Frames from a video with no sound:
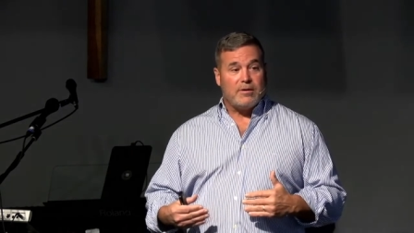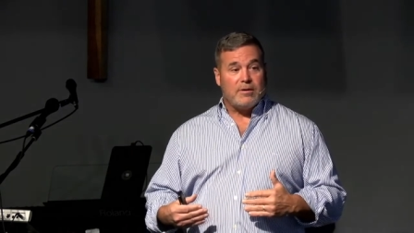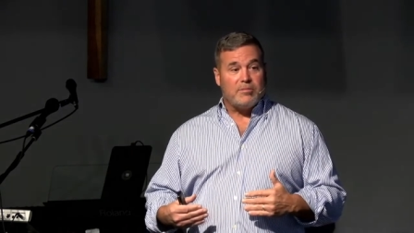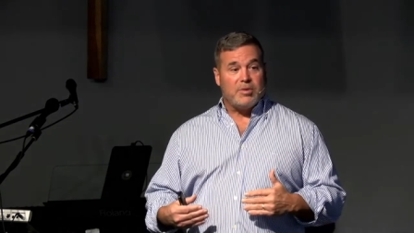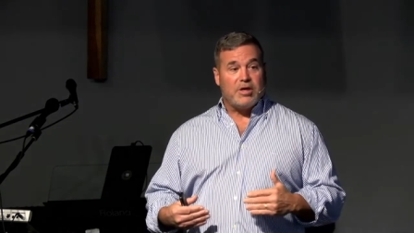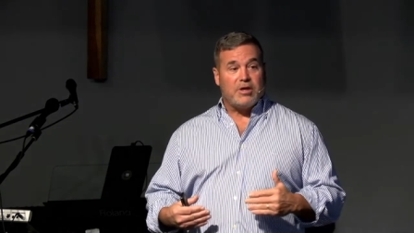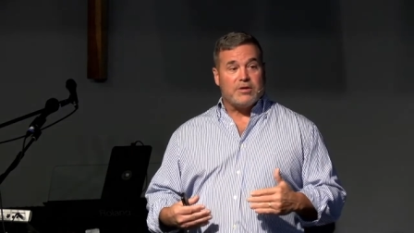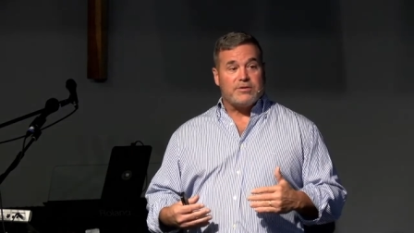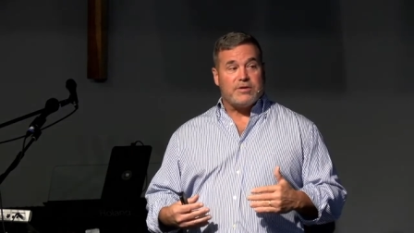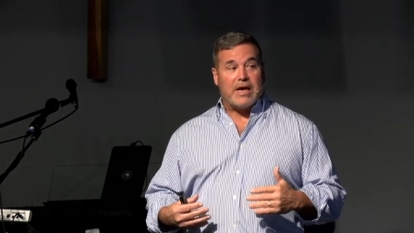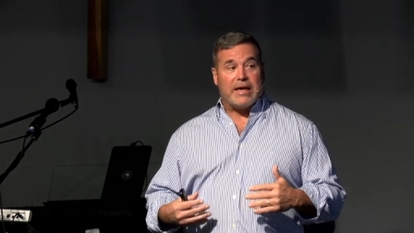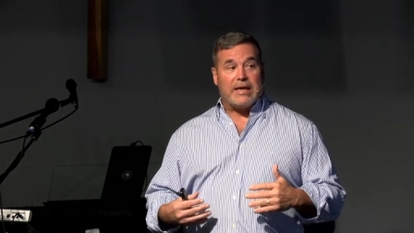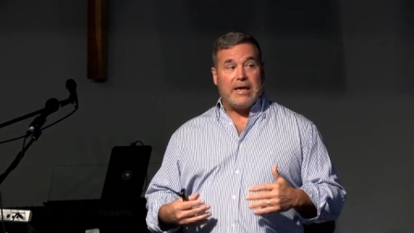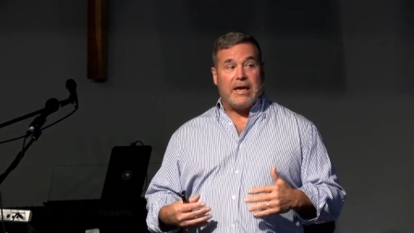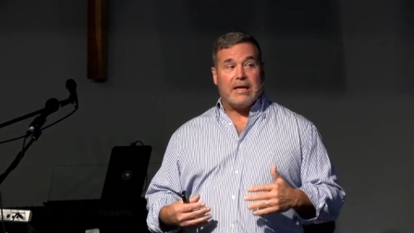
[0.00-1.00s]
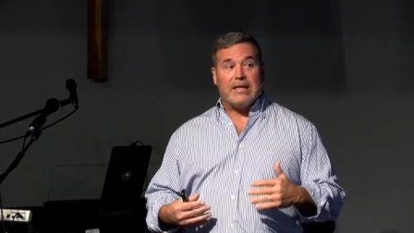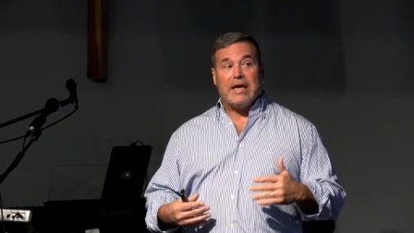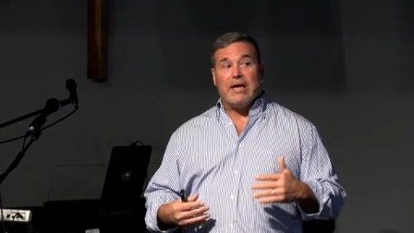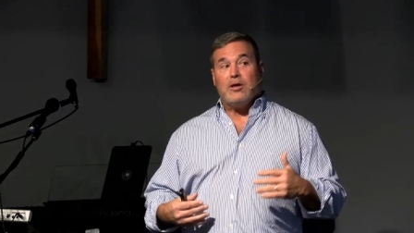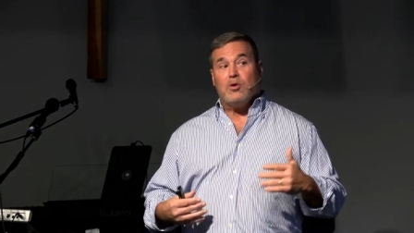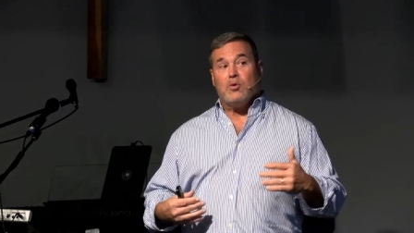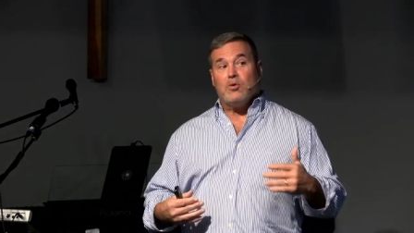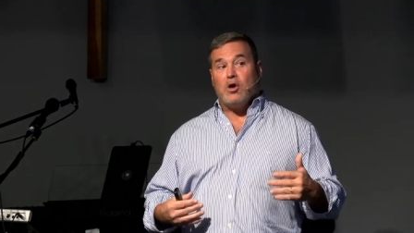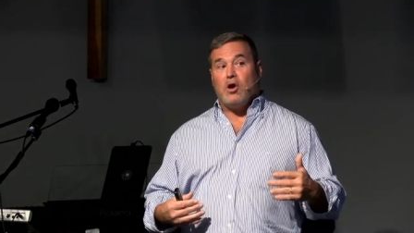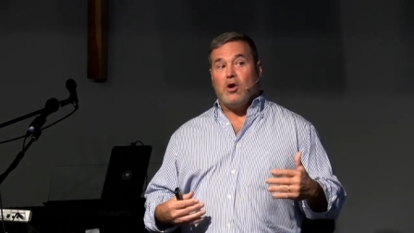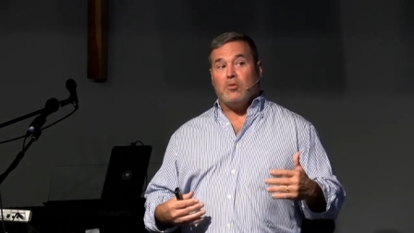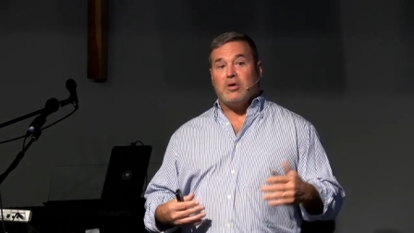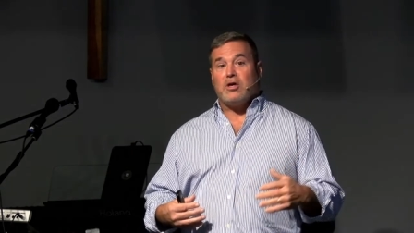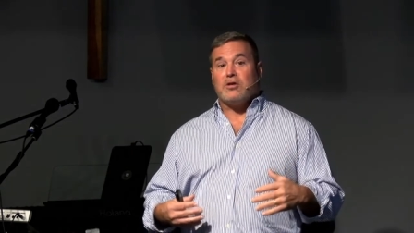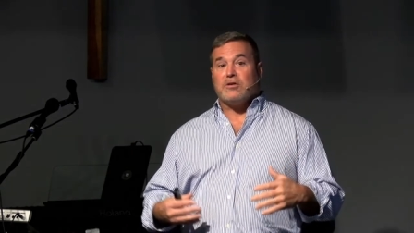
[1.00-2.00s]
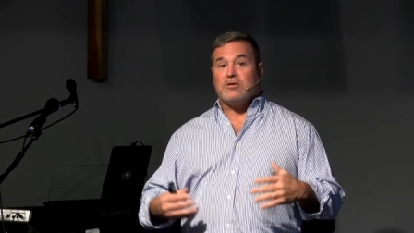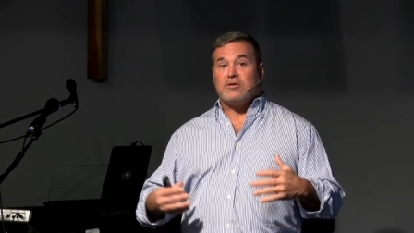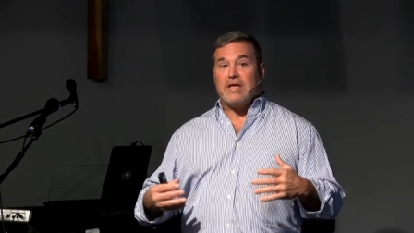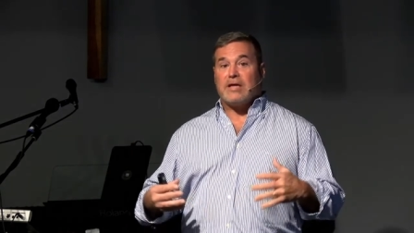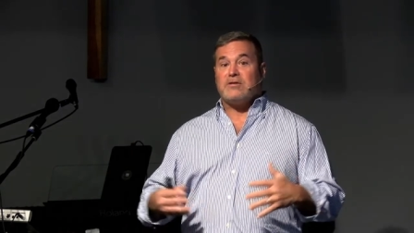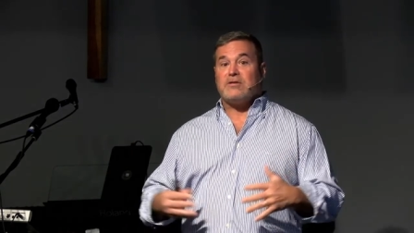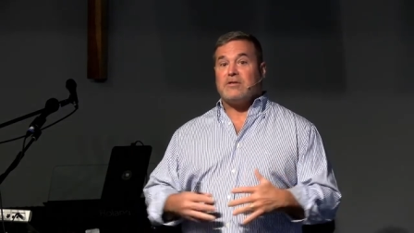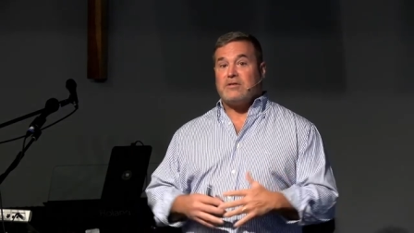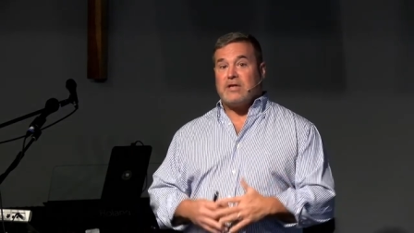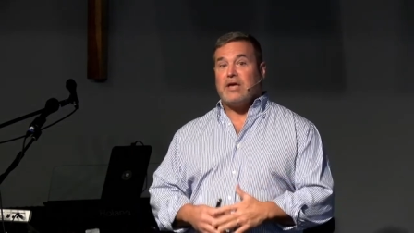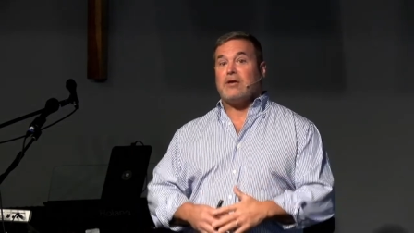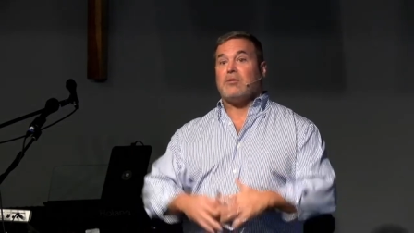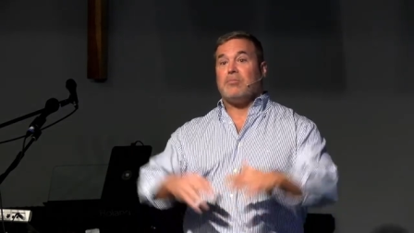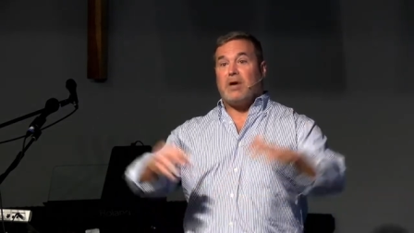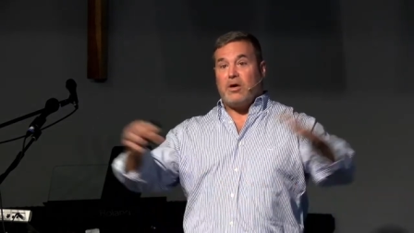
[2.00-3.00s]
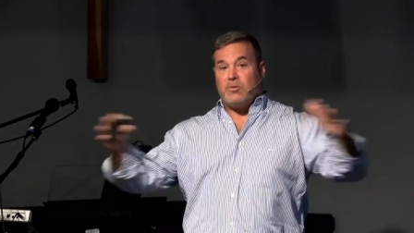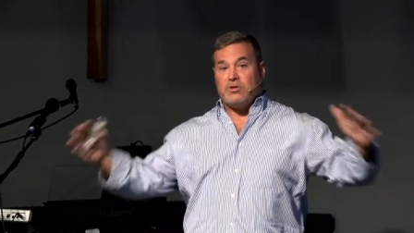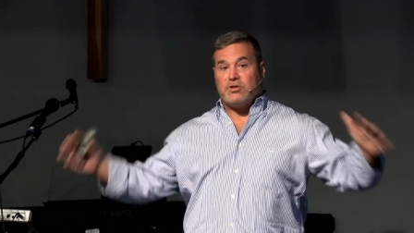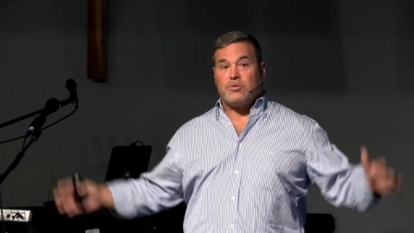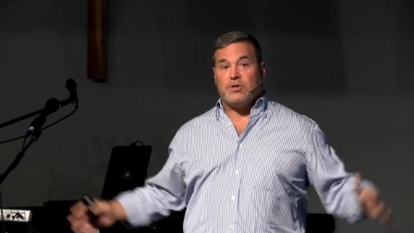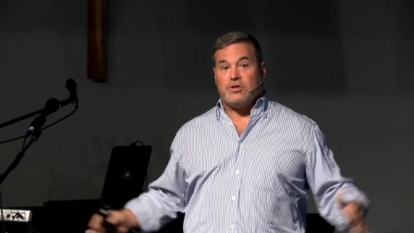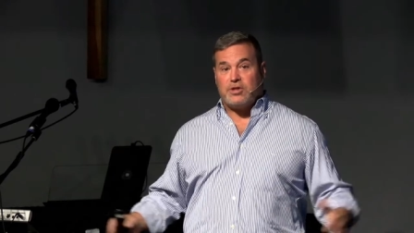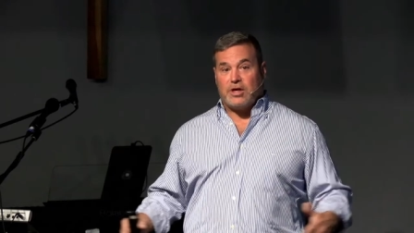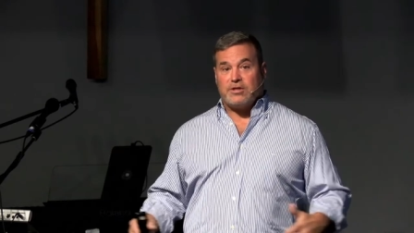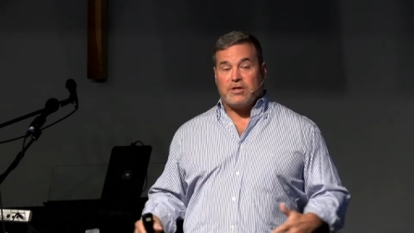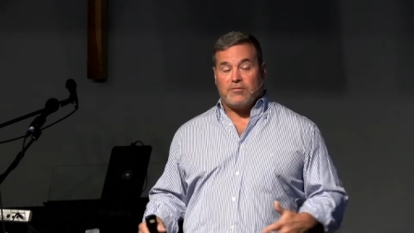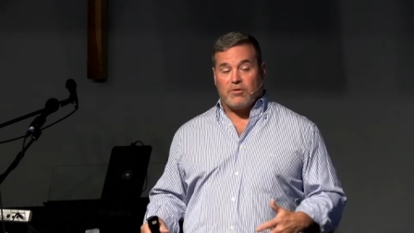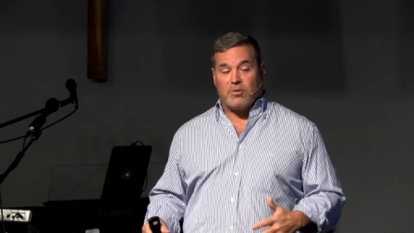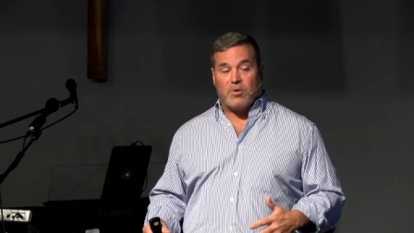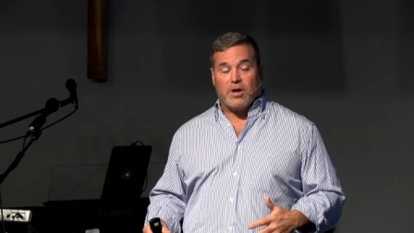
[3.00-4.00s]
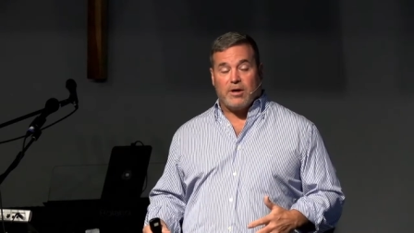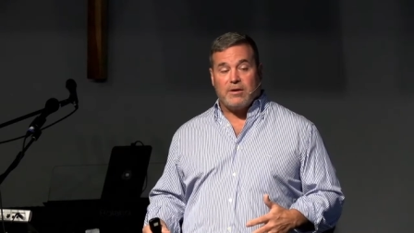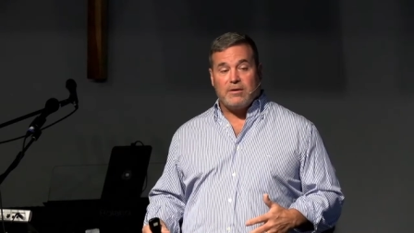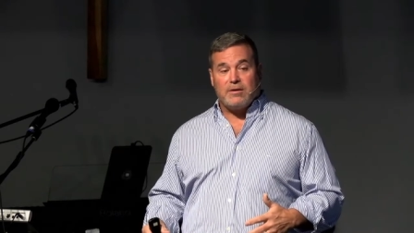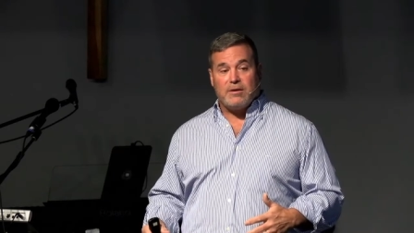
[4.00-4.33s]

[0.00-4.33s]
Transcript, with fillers: because I can't let you know because that's the standard by which we judge everyone.